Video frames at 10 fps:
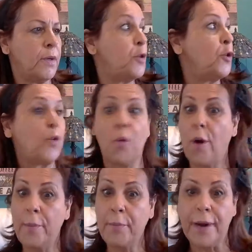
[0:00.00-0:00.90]
to
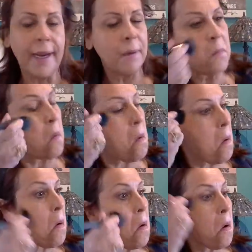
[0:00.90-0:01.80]
cooperate.
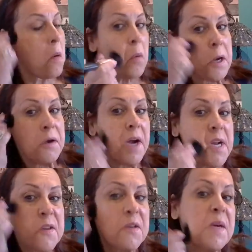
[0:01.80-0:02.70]
What are you
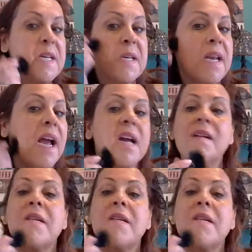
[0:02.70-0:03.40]
guys doing today?